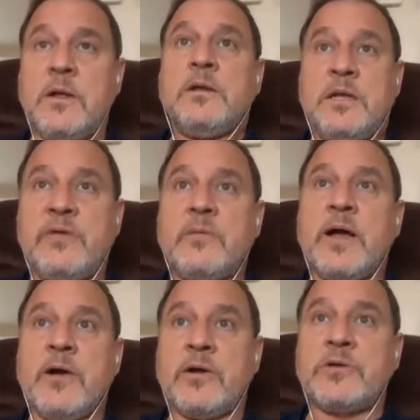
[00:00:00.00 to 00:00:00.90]
giving
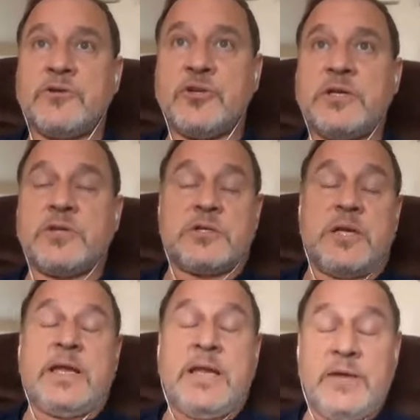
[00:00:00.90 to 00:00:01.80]
my heart to Jesus
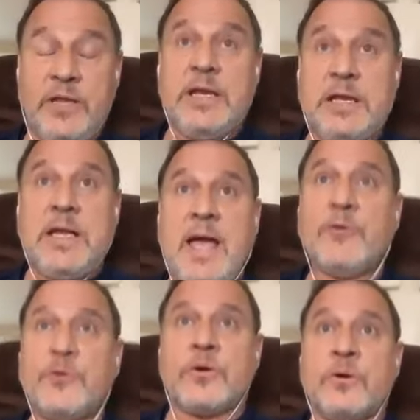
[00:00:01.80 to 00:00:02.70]
and having an
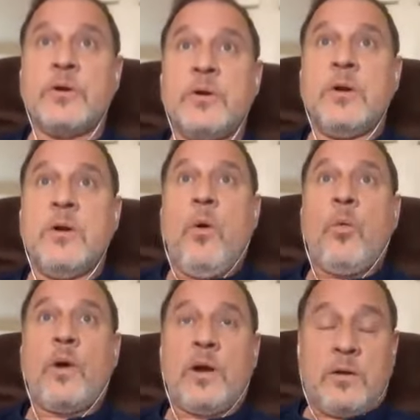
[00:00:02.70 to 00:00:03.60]
encounter
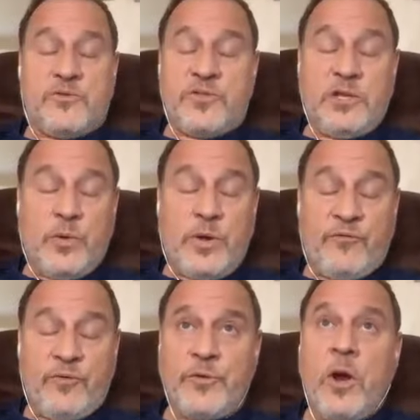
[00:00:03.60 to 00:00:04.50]
where things went
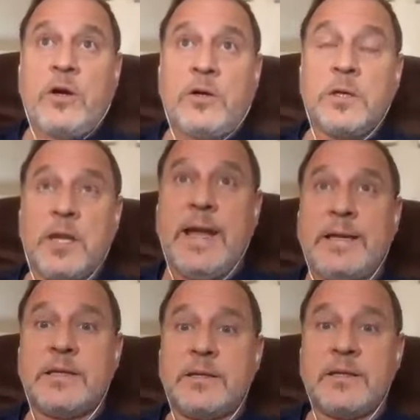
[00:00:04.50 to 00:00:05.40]
from dark to light.
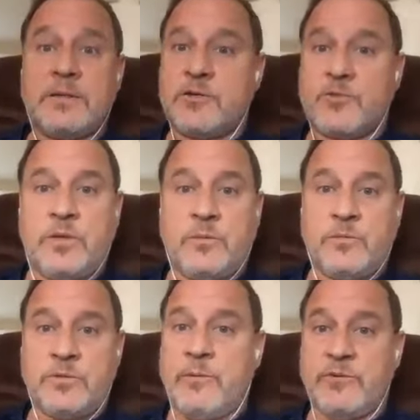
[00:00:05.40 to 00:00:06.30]
It just, it
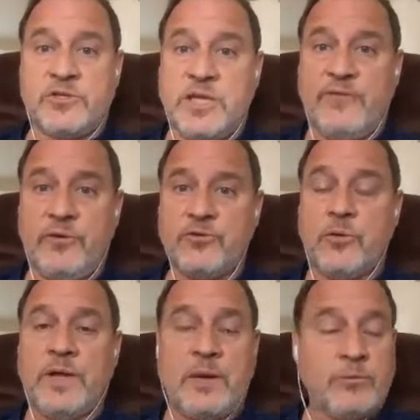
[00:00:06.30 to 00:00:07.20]
was, I was seven years
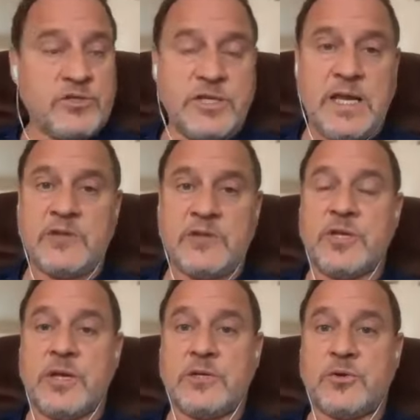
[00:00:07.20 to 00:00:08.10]
old. I was sitting in
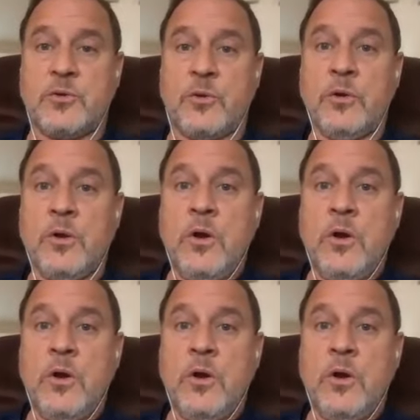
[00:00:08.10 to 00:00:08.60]
Sunday school